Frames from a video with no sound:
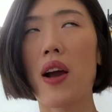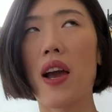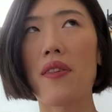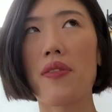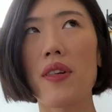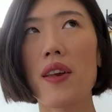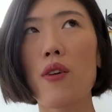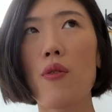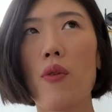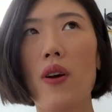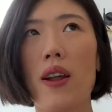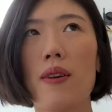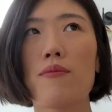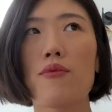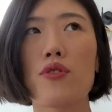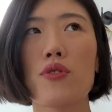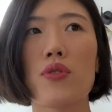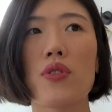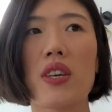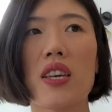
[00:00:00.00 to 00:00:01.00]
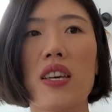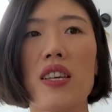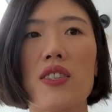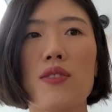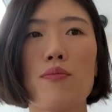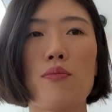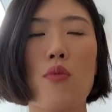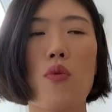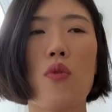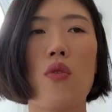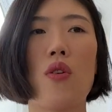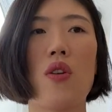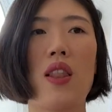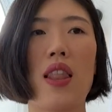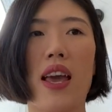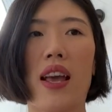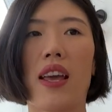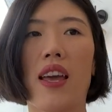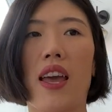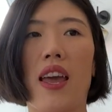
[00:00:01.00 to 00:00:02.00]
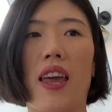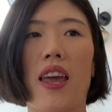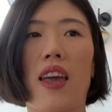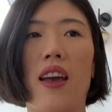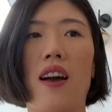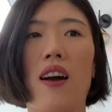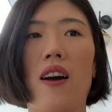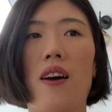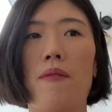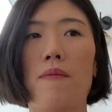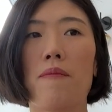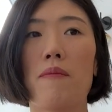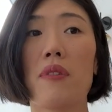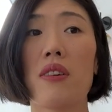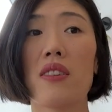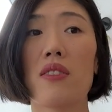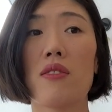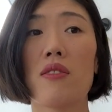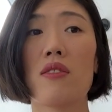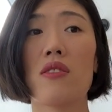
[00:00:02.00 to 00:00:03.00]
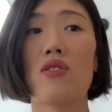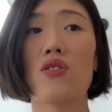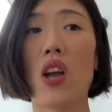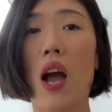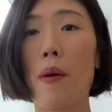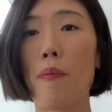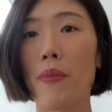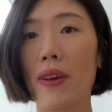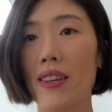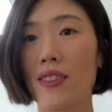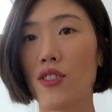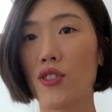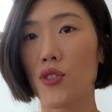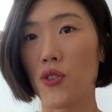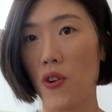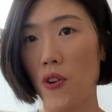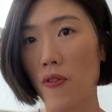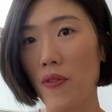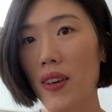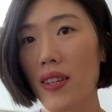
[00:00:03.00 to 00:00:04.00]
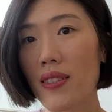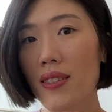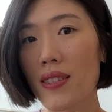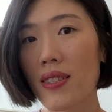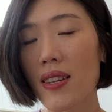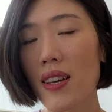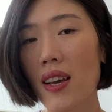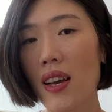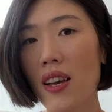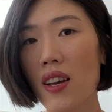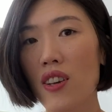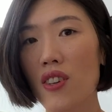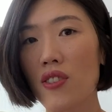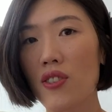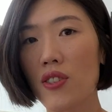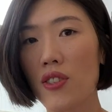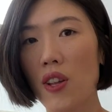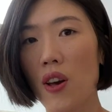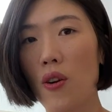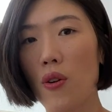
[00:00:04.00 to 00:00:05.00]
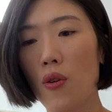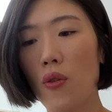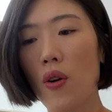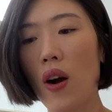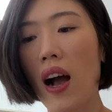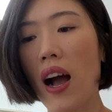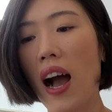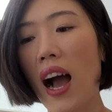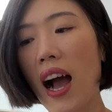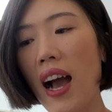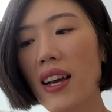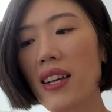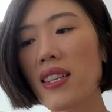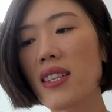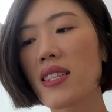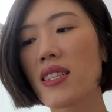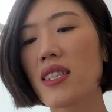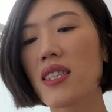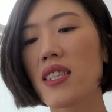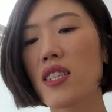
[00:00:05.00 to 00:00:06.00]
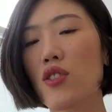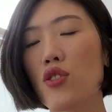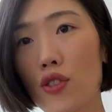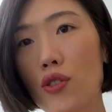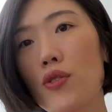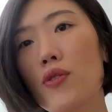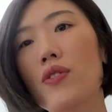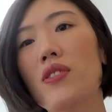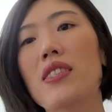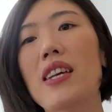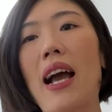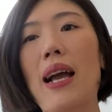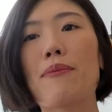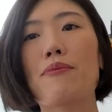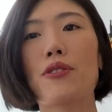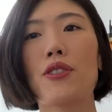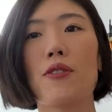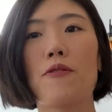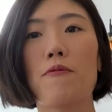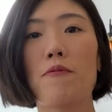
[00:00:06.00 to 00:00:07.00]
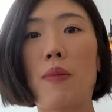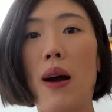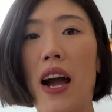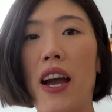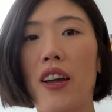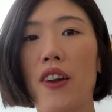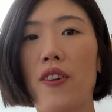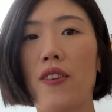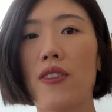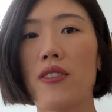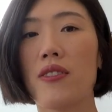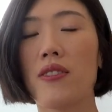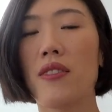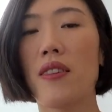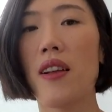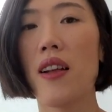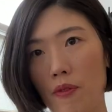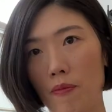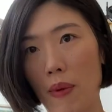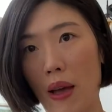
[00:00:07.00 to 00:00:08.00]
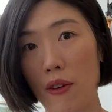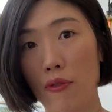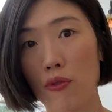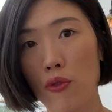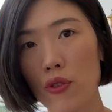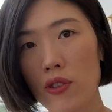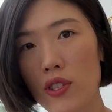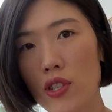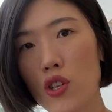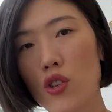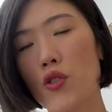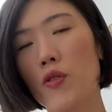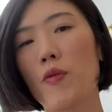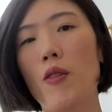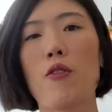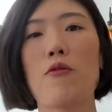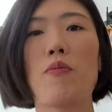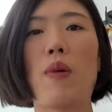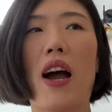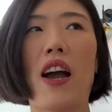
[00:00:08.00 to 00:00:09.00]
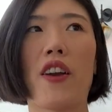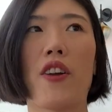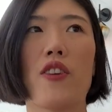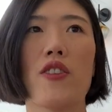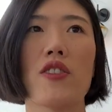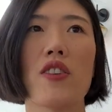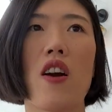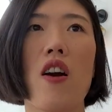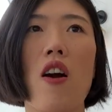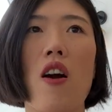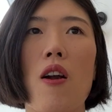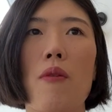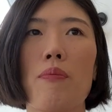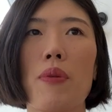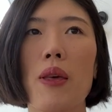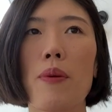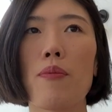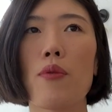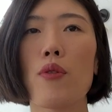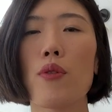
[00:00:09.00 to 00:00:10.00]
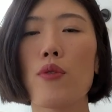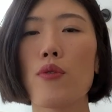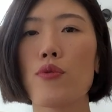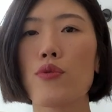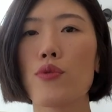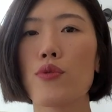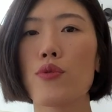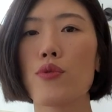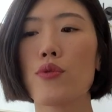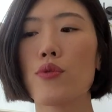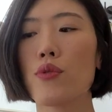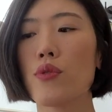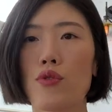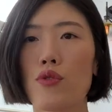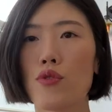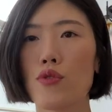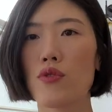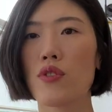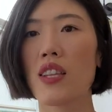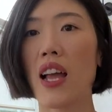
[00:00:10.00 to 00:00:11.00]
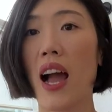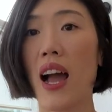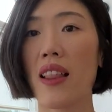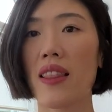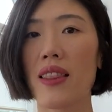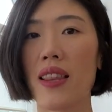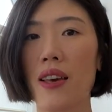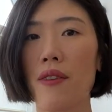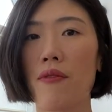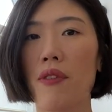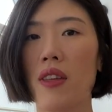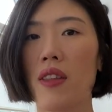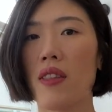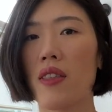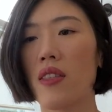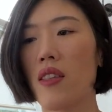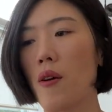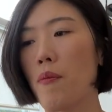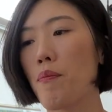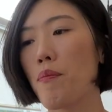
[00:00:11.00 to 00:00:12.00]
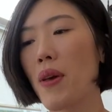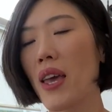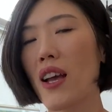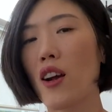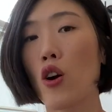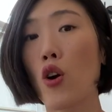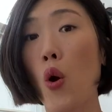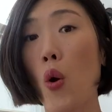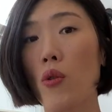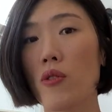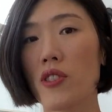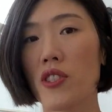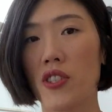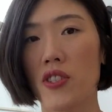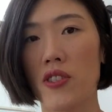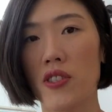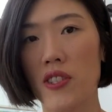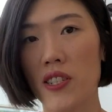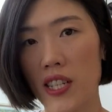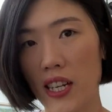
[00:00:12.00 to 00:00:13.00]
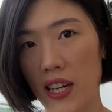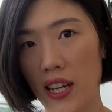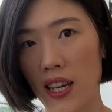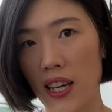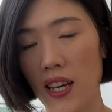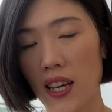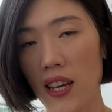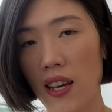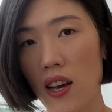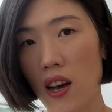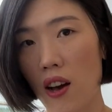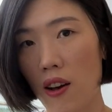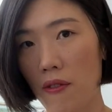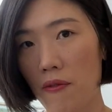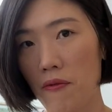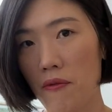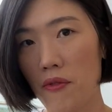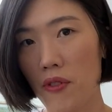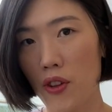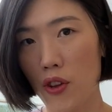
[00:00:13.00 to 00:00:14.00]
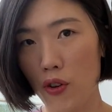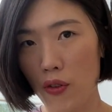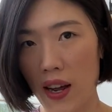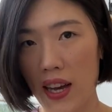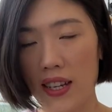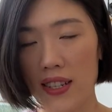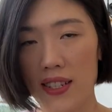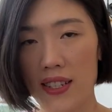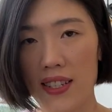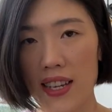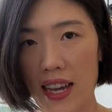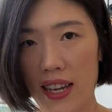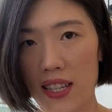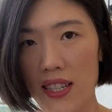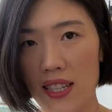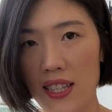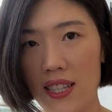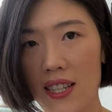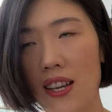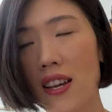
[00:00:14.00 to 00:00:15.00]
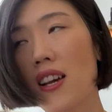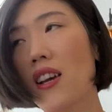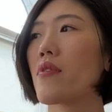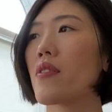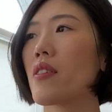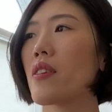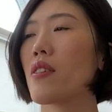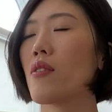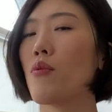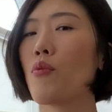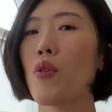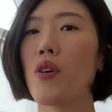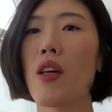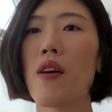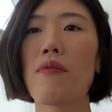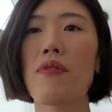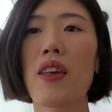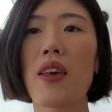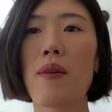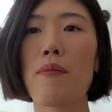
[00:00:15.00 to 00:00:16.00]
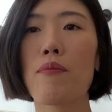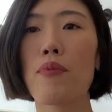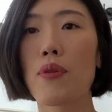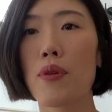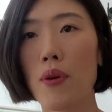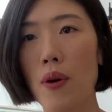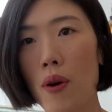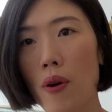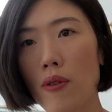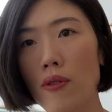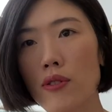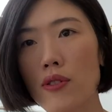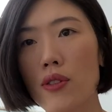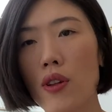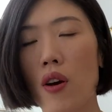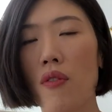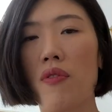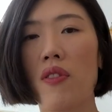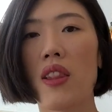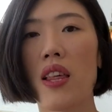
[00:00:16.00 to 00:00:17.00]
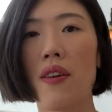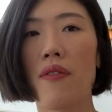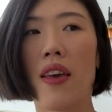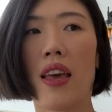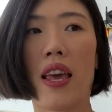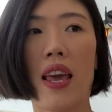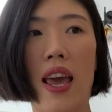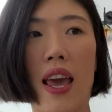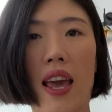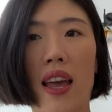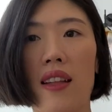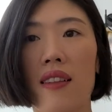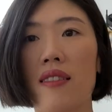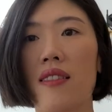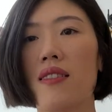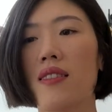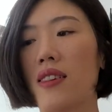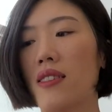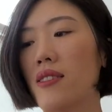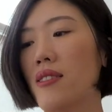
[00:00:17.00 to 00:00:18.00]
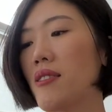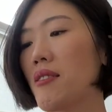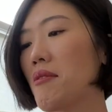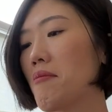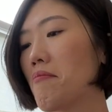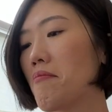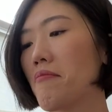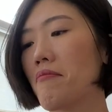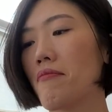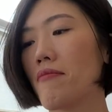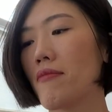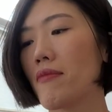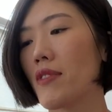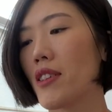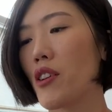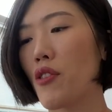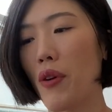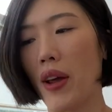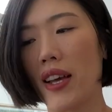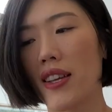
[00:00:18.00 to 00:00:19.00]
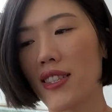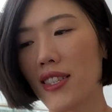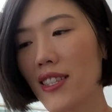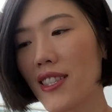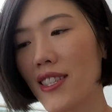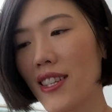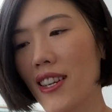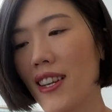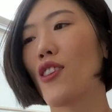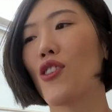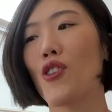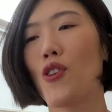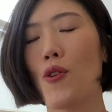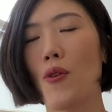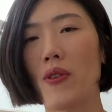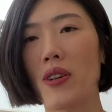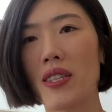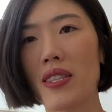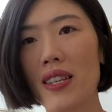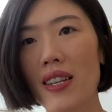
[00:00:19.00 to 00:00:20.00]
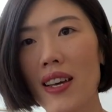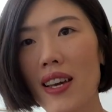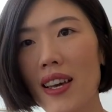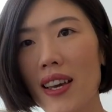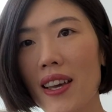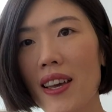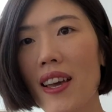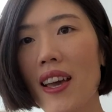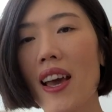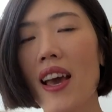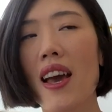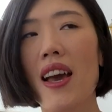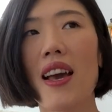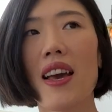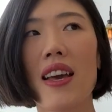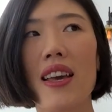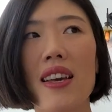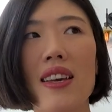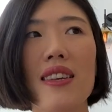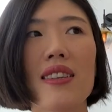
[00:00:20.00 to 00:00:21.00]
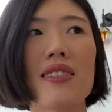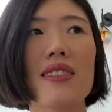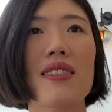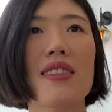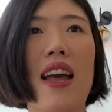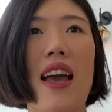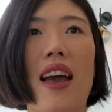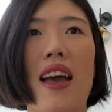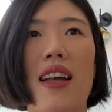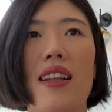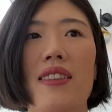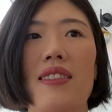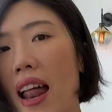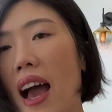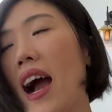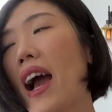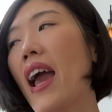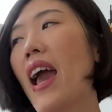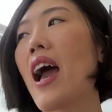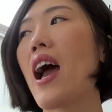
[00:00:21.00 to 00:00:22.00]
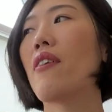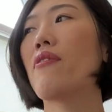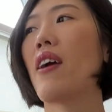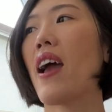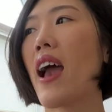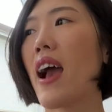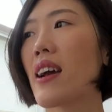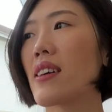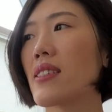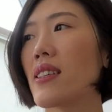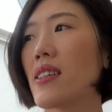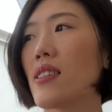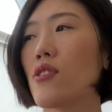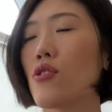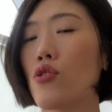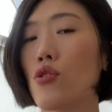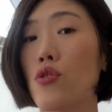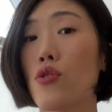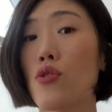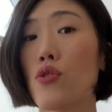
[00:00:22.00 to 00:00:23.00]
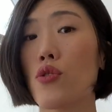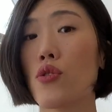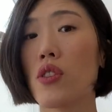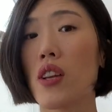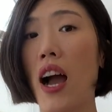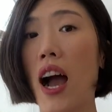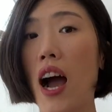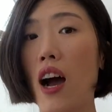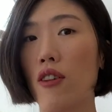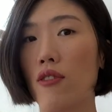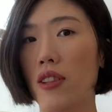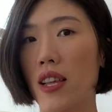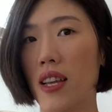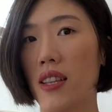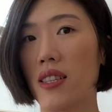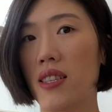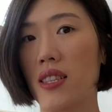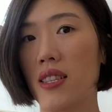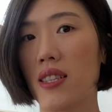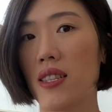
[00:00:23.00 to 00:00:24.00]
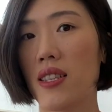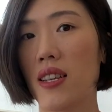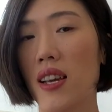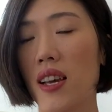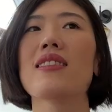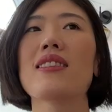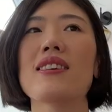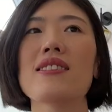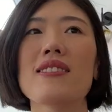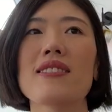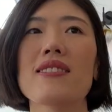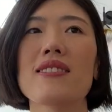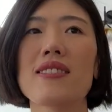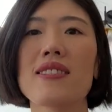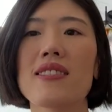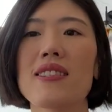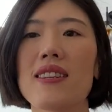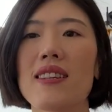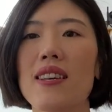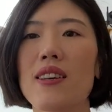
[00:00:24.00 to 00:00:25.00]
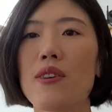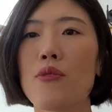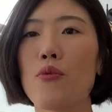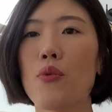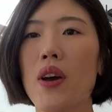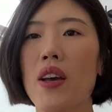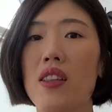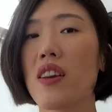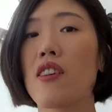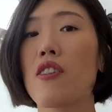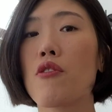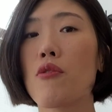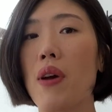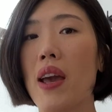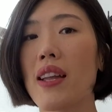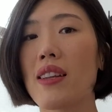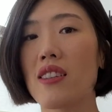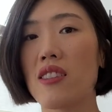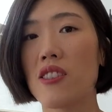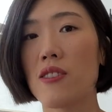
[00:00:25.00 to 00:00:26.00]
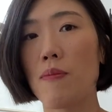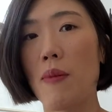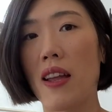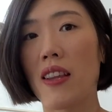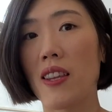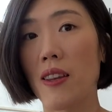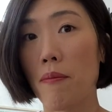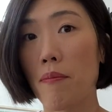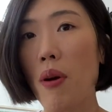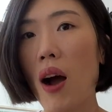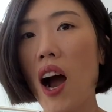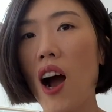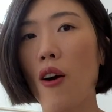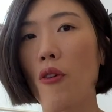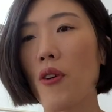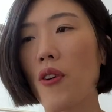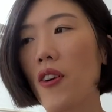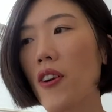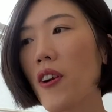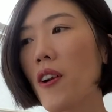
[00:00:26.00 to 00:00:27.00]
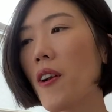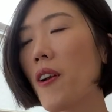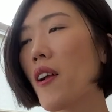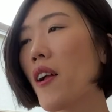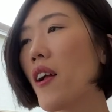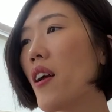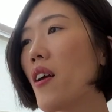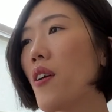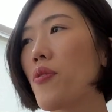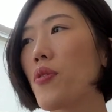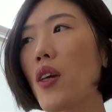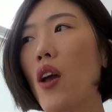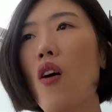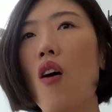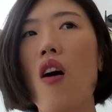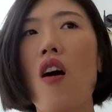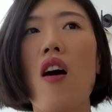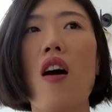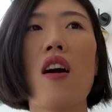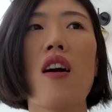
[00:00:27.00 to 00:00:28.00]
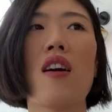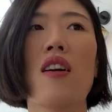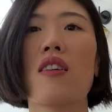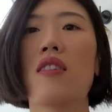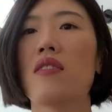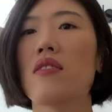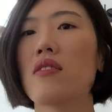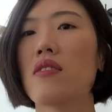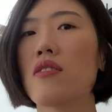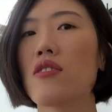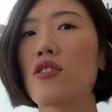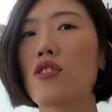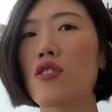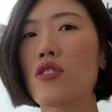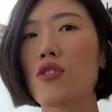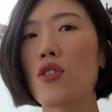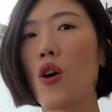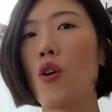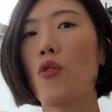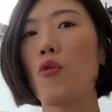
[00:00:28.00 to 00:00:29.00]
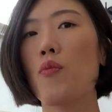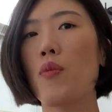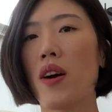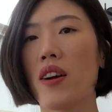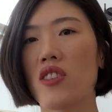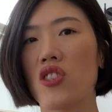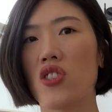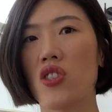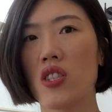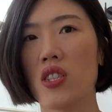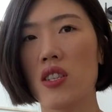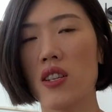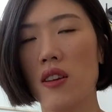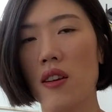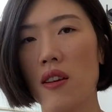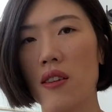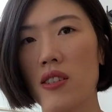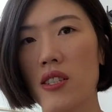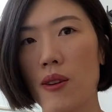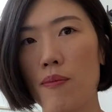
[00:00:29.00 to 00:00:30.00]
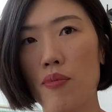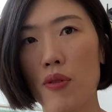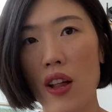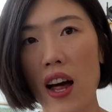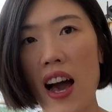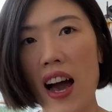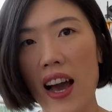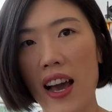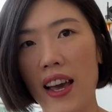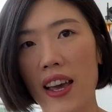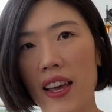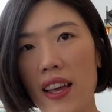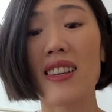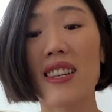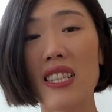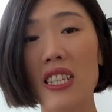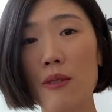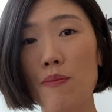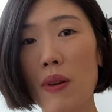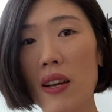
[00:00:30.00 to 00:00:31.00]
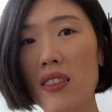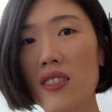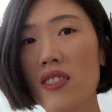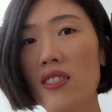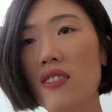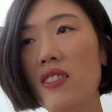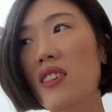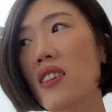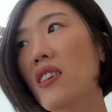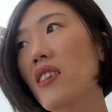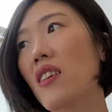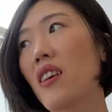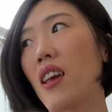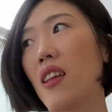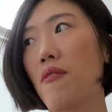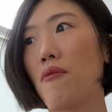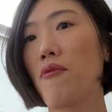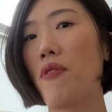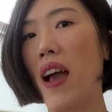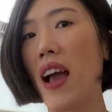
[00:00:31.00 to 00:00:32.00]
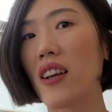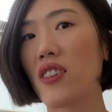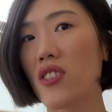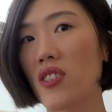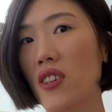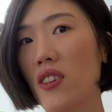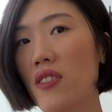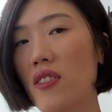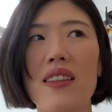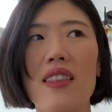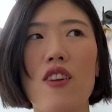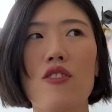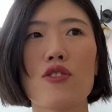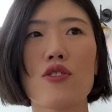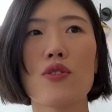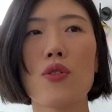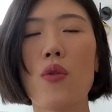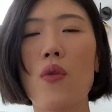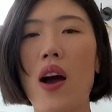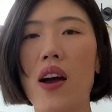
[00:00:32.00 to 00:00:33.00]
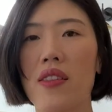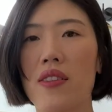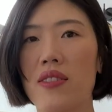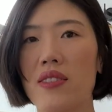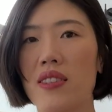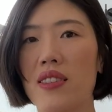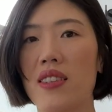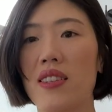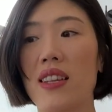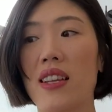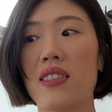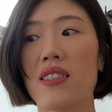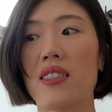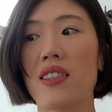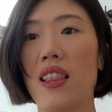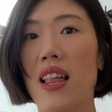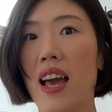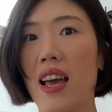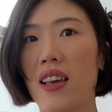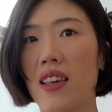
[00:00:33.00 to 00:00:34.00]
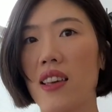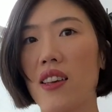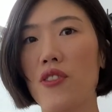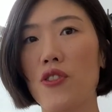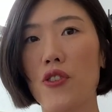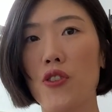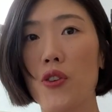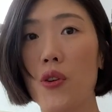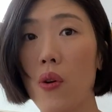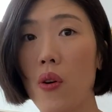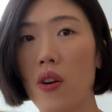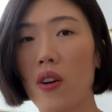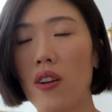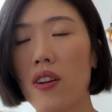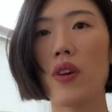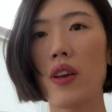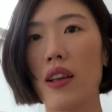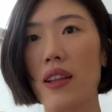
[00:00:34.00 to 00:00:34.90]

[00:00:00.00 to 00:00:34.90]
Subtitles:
I think what I'm doing is more like a shopping service. So I see two types of buyers. My first group of buyers are people who do not live in the big coastal city of the United States. One of the pros of living in this crazy city, New York City, is that I have access to good outlets. This is a city with great spending power. There are so much supply, especially in fashion. There's no other city that's like New York.